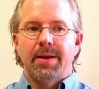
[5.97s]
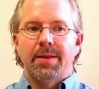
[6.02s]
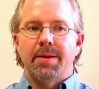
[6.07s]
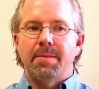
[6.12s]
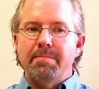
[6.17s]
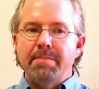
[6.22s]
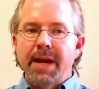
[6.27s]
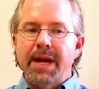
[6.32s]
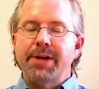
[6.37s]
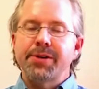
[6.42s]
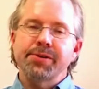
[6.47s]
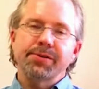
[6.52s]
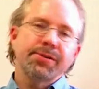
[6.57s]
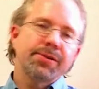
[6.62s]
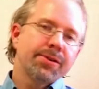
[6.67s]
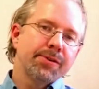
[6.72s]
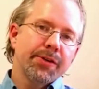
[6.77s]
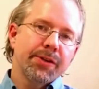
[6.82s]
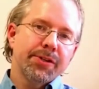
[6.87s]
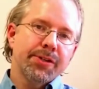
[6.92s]
the major
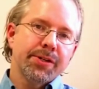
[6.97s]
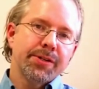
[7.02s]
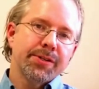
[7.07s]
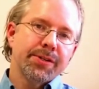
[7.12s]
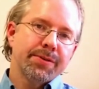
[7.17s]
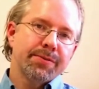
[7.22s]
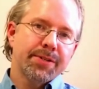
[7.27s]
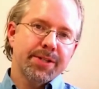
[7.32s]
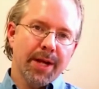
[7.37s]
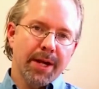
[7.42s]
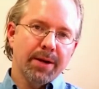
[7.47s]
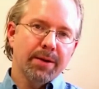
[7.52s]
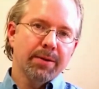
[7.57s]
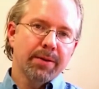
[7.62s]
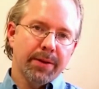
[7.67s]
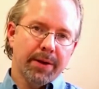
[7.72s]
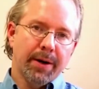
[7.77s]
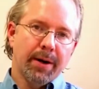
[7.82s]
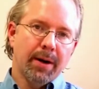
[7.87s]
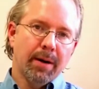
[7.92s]
traditions of
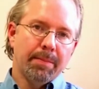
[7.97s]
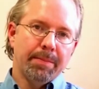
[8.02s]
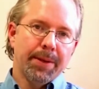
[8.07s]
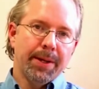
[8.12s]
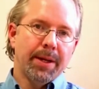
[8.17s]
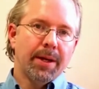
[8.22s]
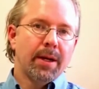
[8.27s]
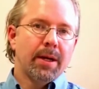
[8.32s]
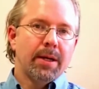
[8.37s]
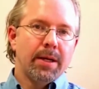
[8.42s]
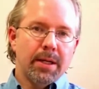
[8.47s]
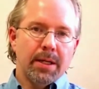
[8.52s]
psychotherapy